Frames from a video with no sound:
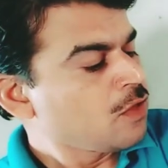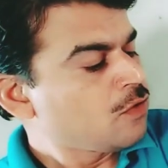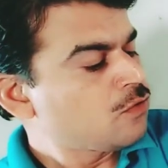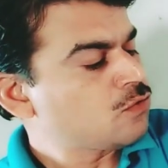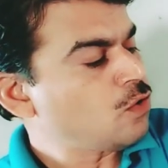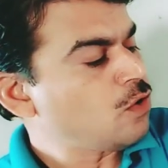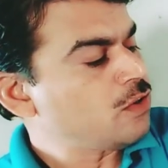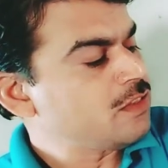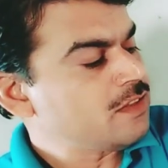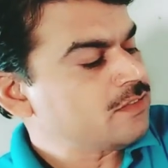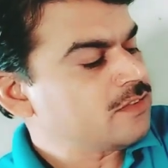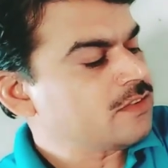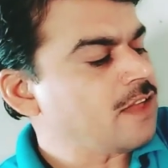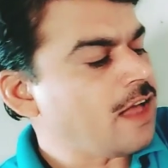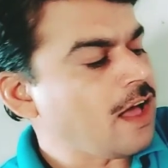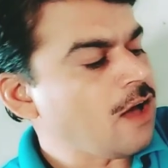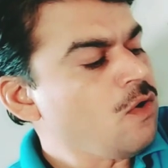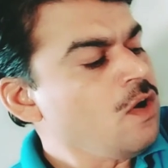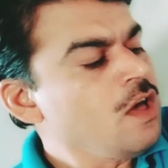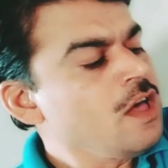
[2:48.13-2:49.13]
So this is
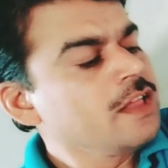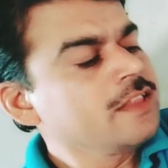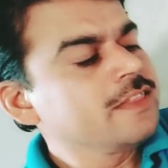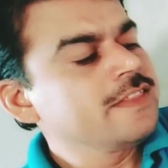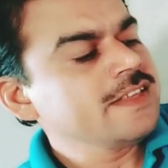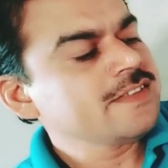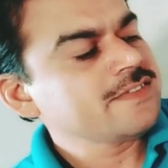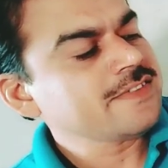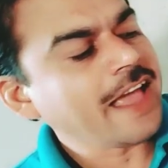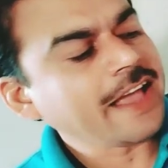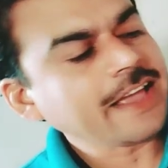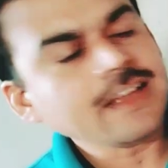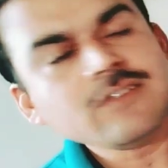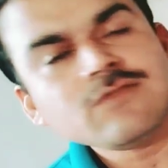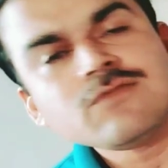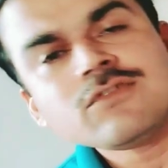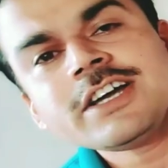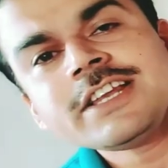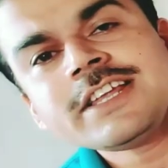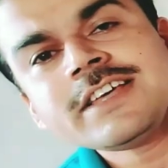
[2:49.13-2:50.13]
how the
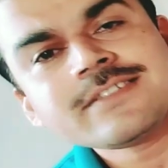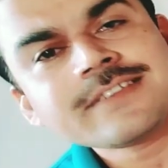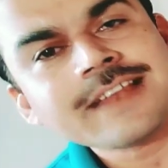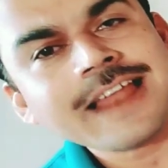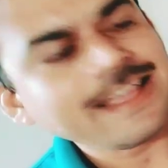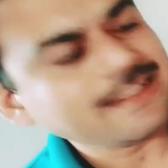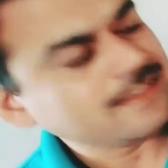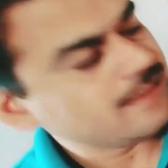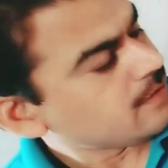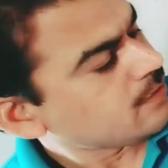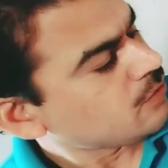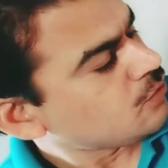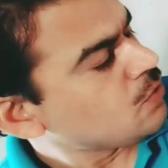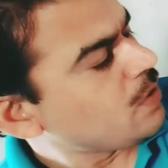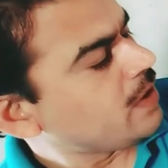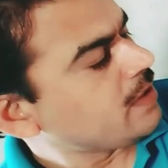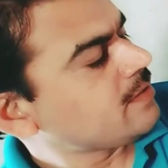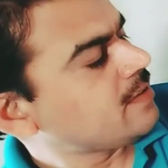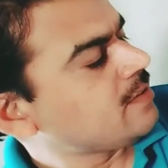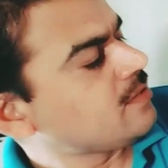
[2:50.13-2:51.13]
second one is like this:
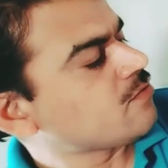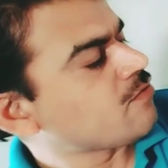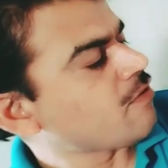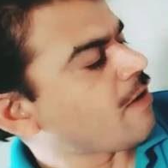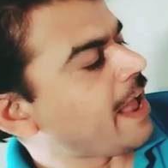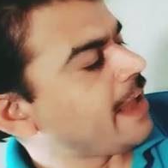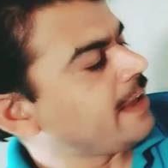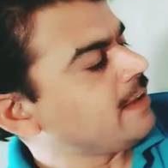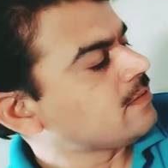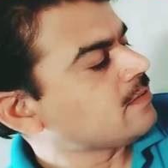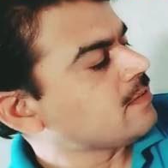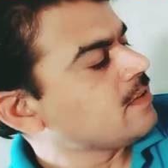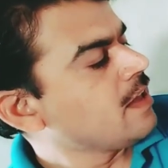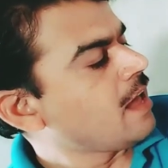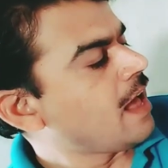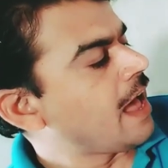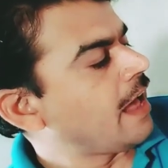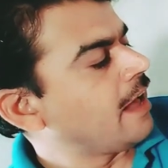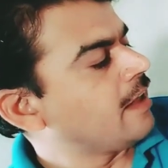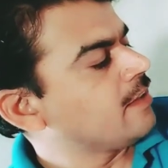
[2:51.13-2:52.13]
US strikes
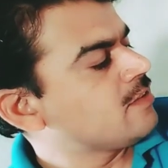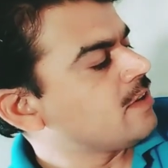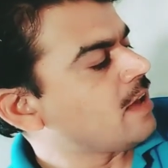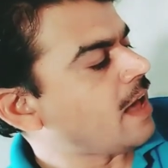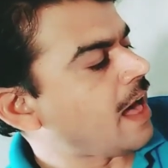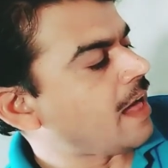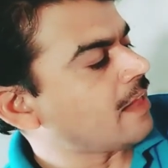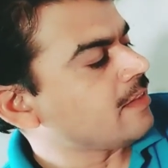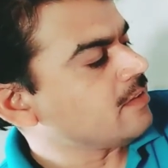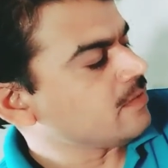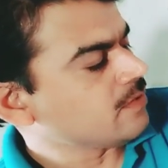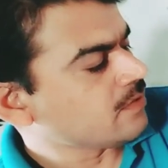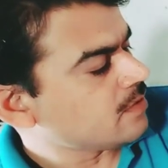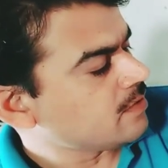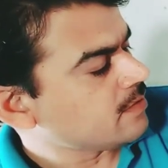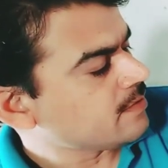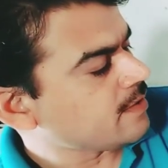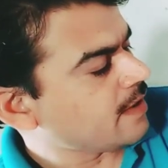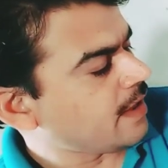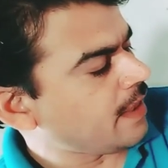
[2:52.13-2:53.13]

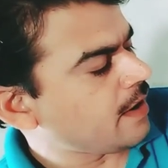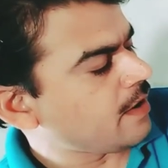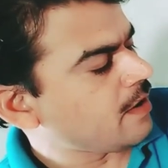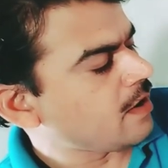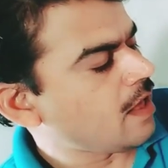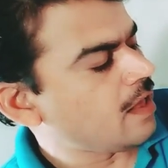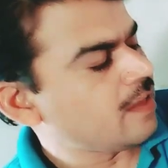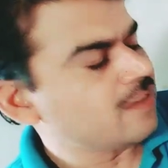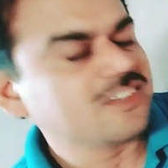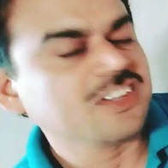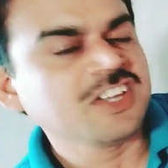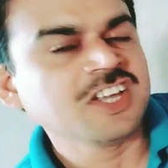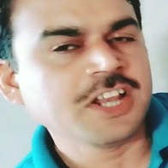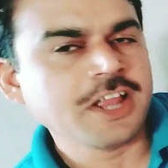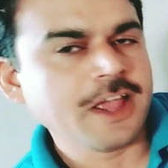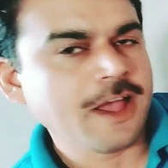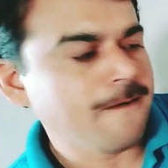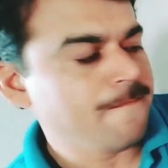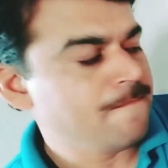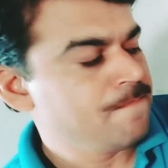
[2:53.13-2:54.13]
jihadists in
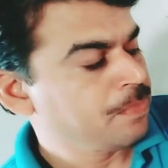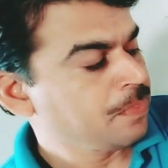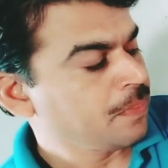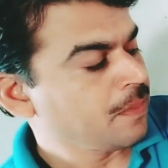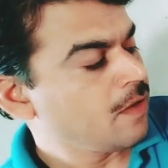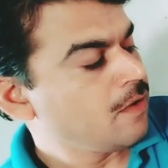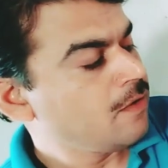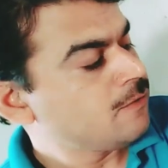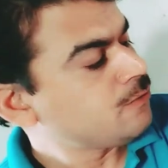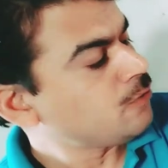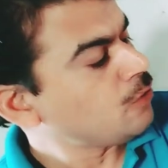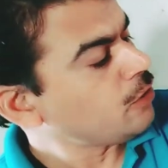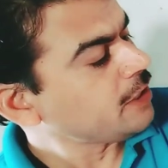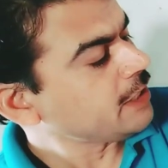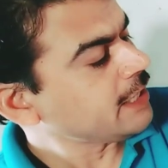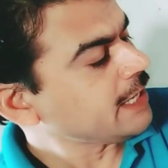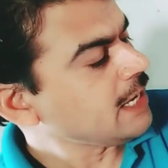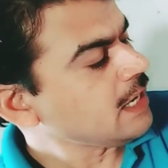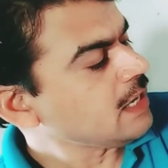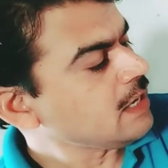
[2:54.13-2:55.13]
Syria,
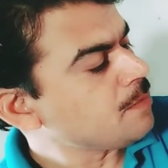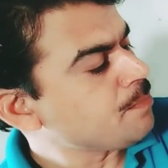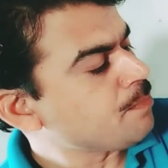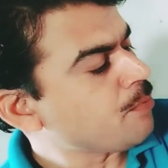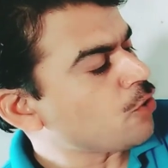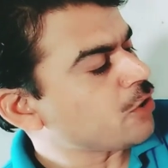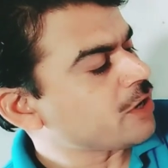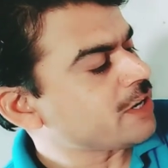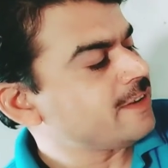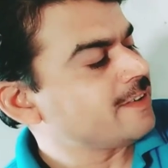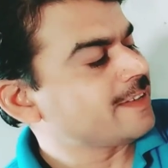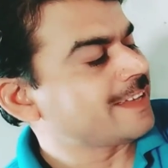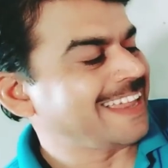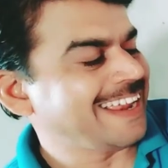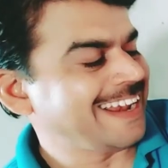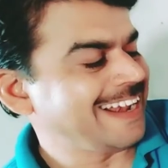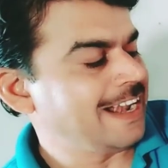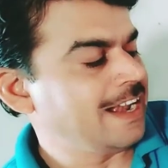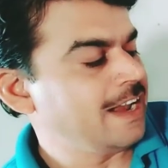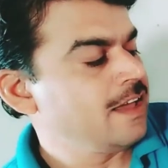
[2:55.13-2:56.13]
40 reported
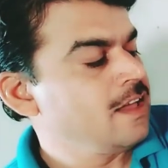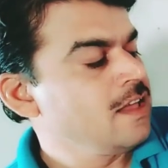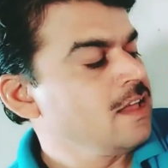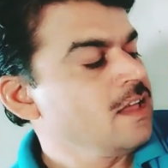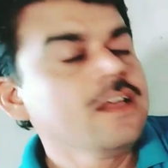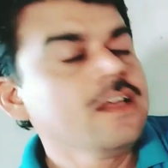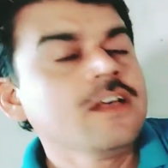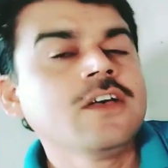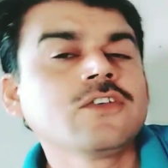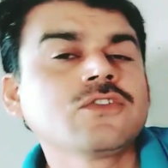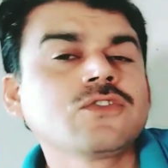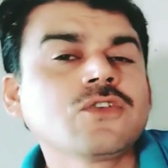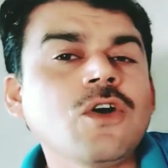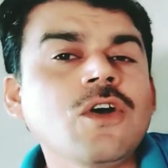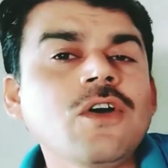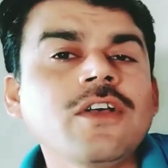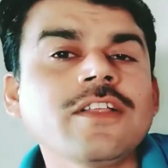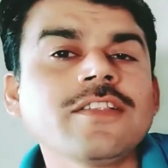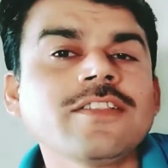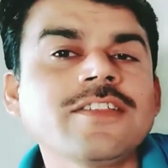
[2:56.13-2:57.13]
killed.
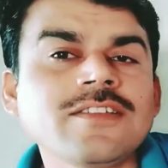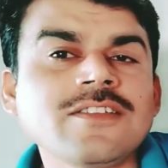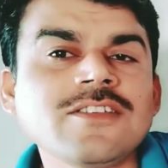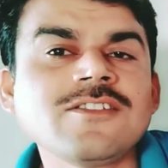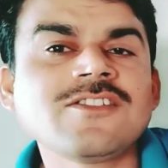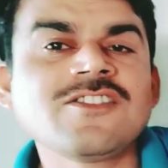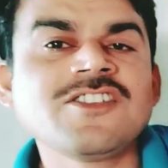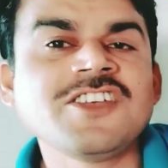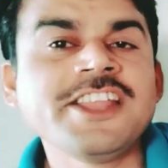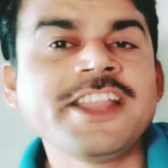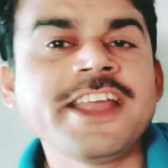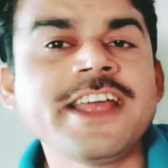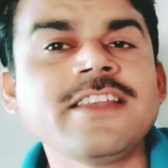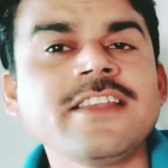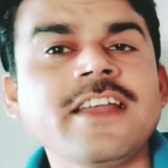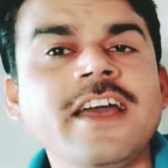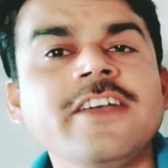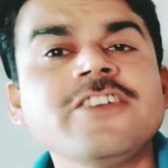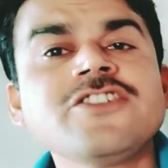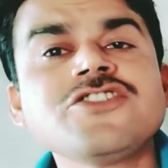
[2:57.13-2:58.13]
So this is Syrian
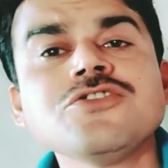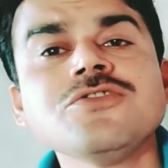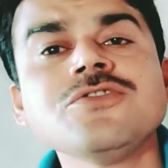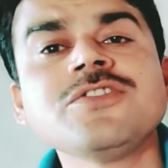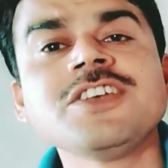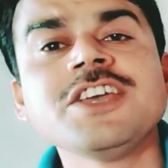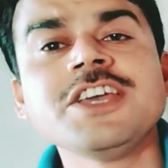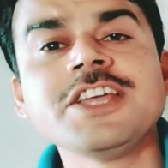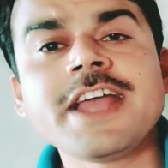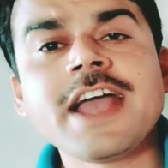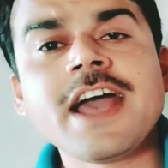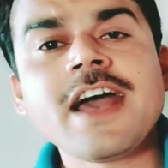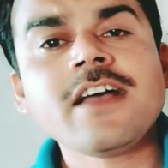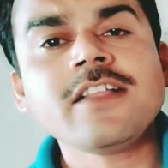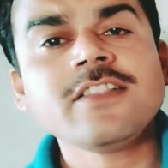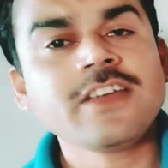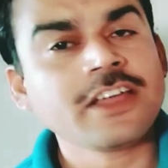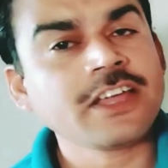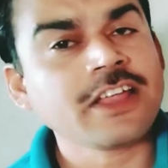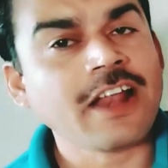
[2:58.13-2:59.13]
issue, Syria,
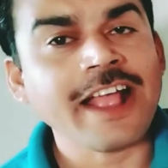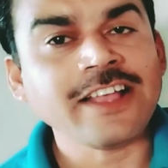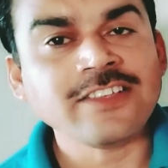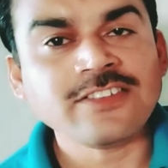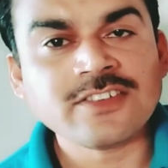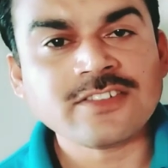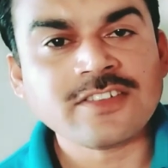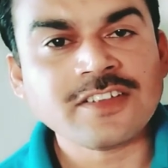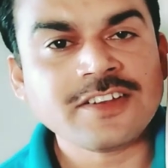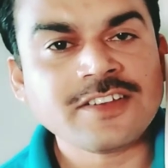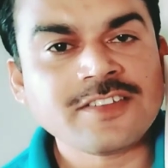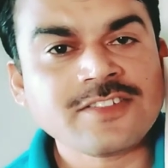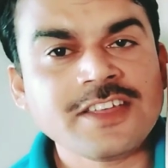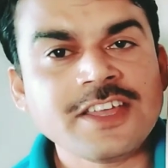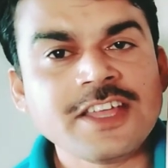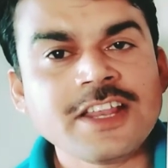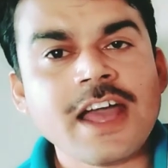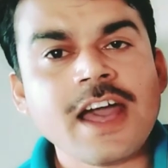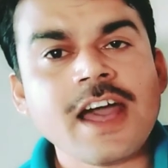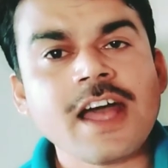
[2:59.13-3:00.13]
the crisis in
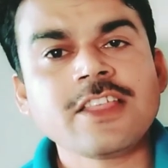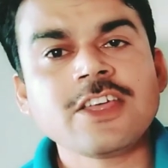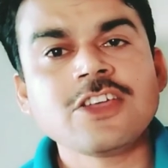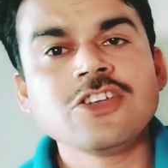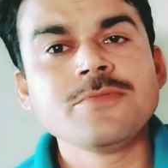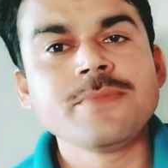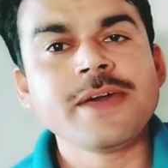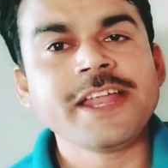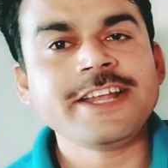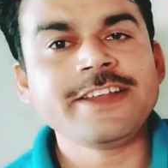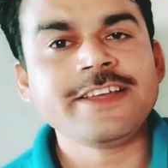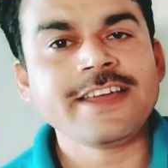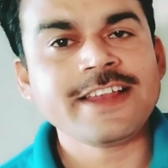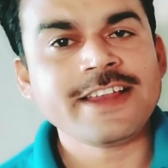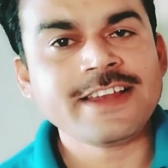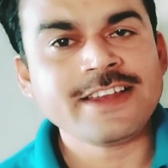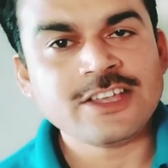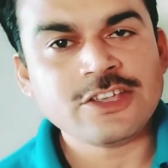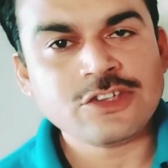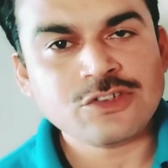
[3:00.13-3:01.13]
Syria, the
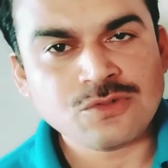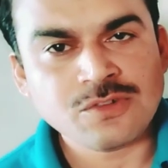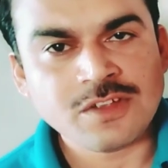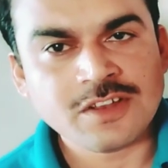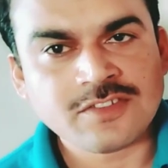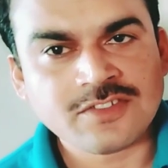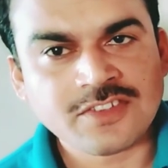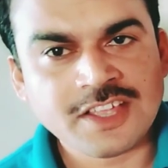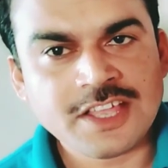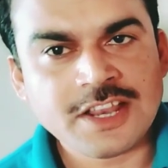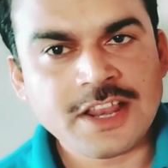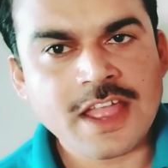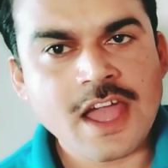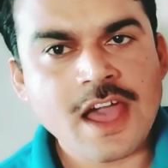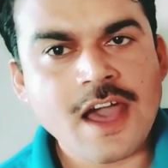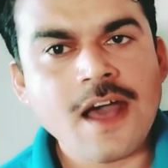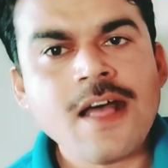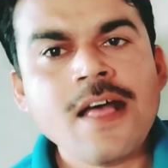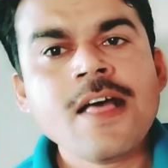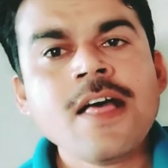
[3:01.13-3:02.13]
humanitarian issue in
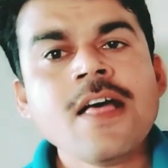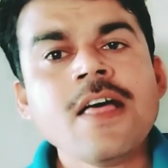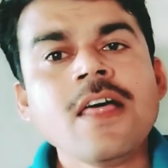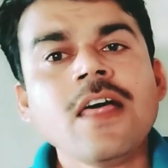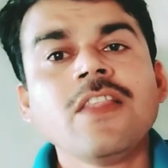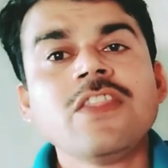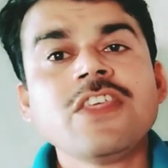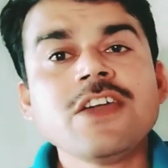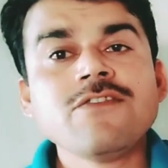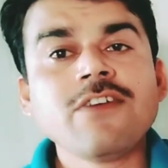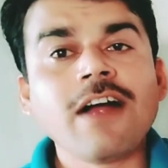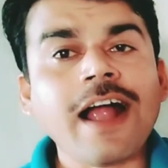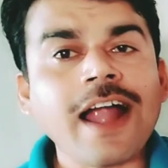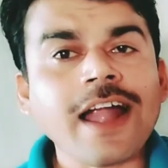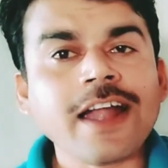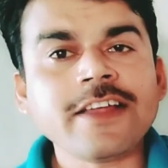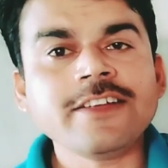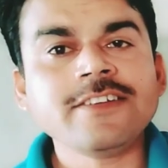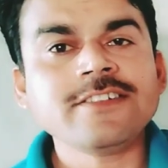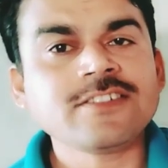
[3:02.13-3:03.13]
Syria, the
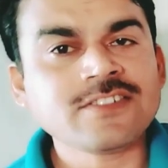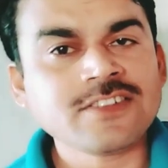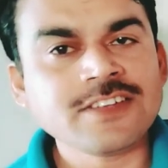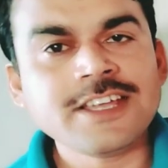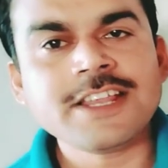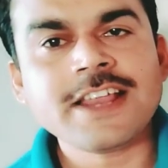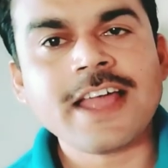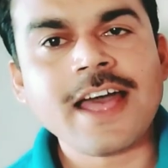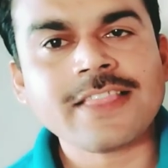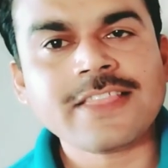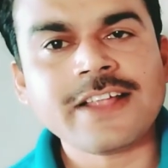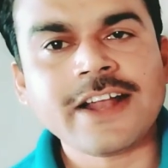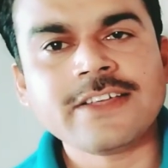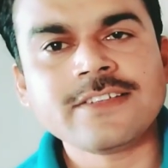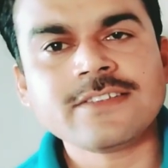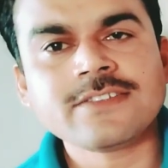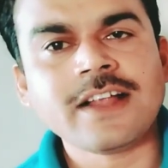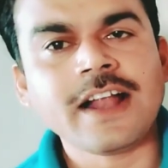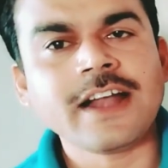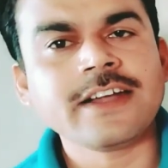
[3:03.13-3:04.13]
war in Syria that
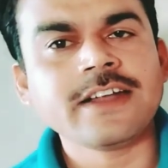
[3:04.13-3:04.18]
is